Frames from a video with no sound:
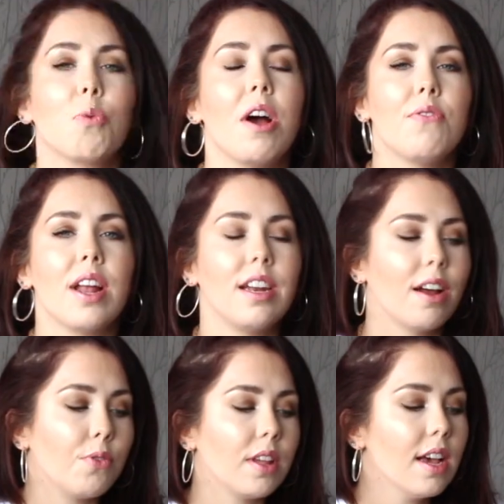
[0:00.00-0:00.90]
is what I fell in
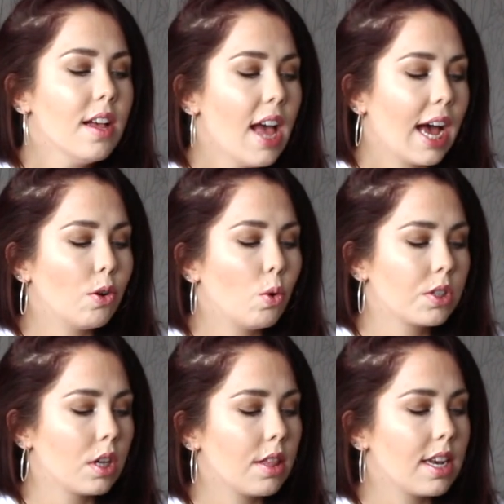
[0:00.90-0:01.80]
love with. And
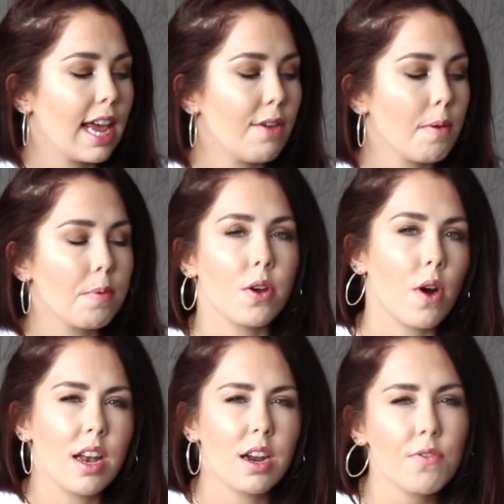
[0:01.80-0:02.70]
also the navy
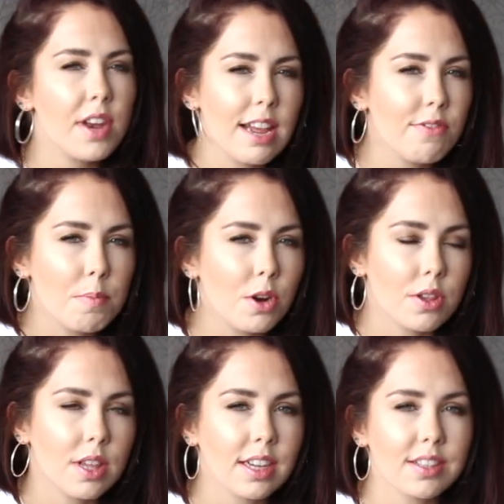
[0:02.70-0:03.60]
blue. I love navy
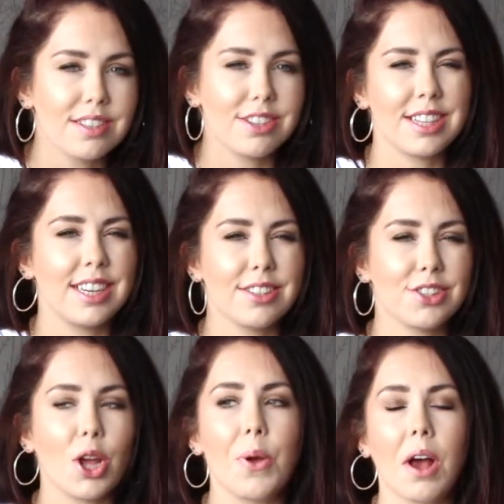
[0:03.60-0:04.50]
blue things. I just think
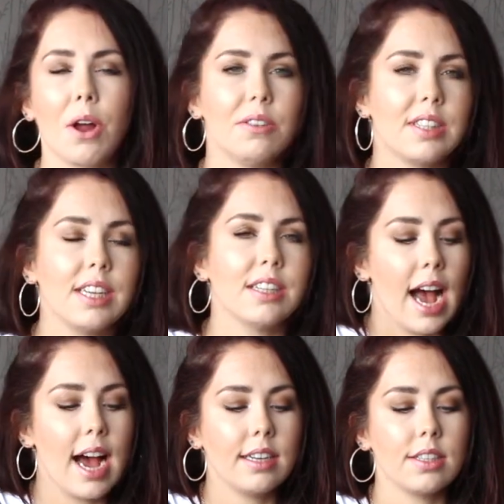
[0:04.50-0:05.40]
it's so cozy.
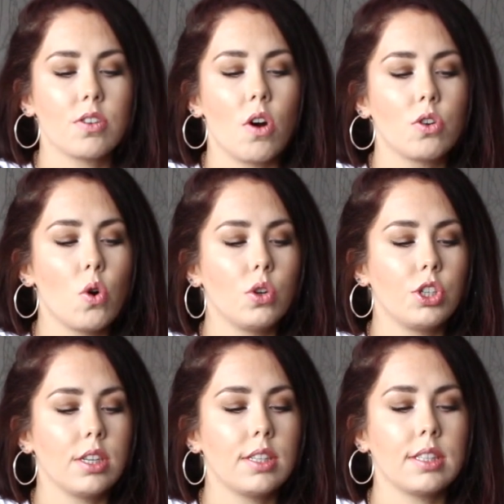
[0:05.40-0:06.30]
And it's got
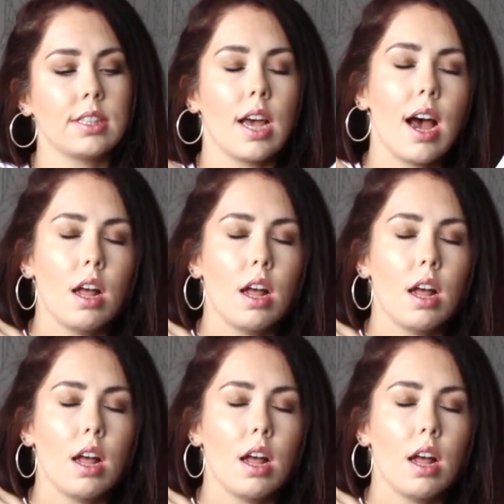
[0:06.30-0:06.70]
gorgeous...